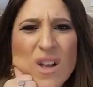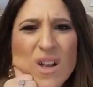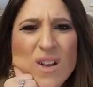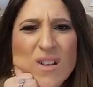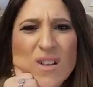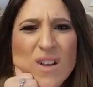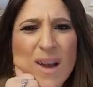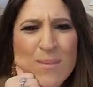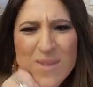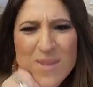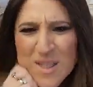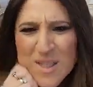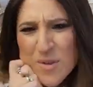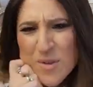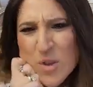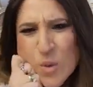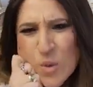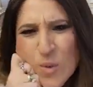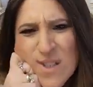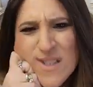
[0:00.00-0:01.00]
I must be
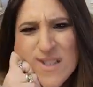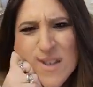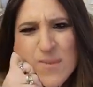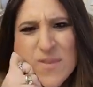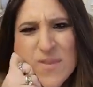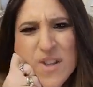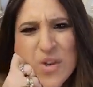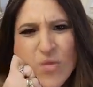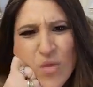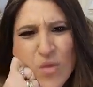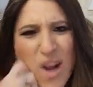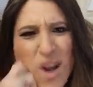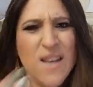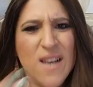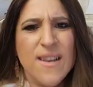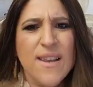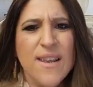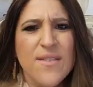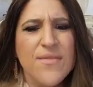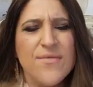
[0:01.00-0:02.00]
doing something right
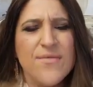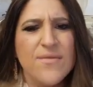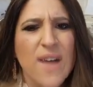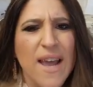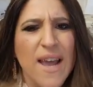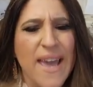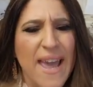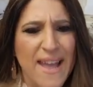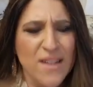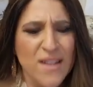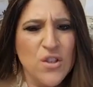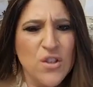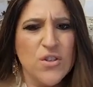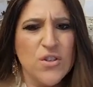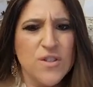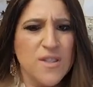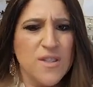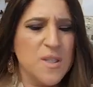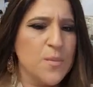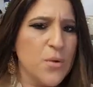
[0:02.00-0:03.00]
if I
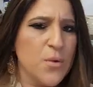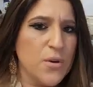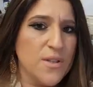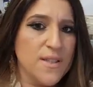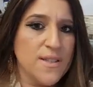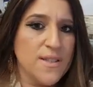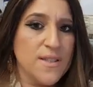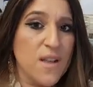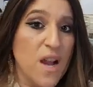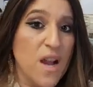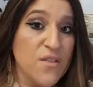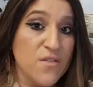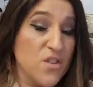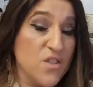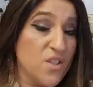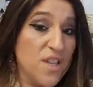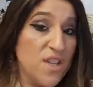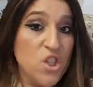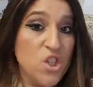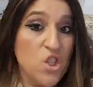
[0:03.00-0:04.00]
entered this person's
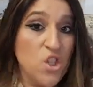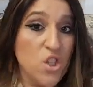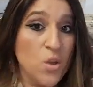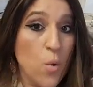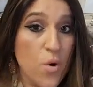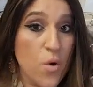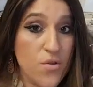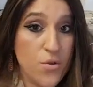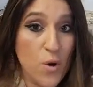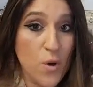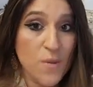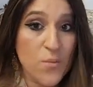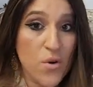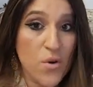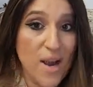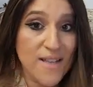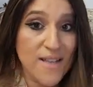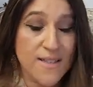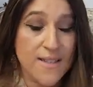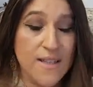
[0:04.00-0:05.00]
conversation or thought
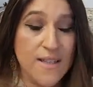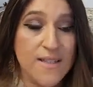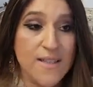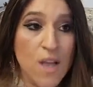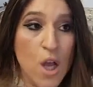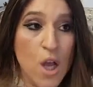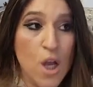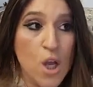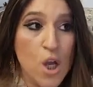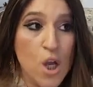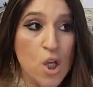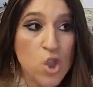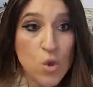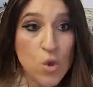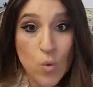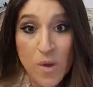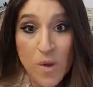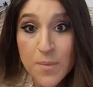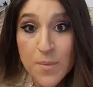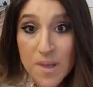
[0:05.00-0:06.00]
process. So
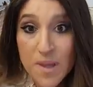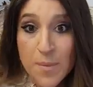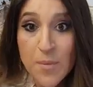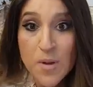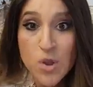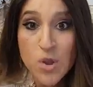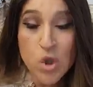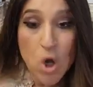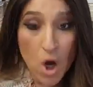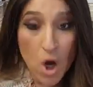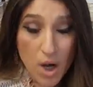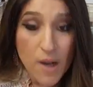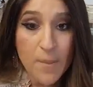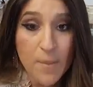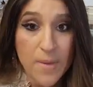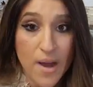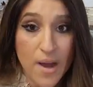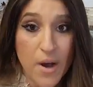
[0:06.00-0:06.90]
when people talk about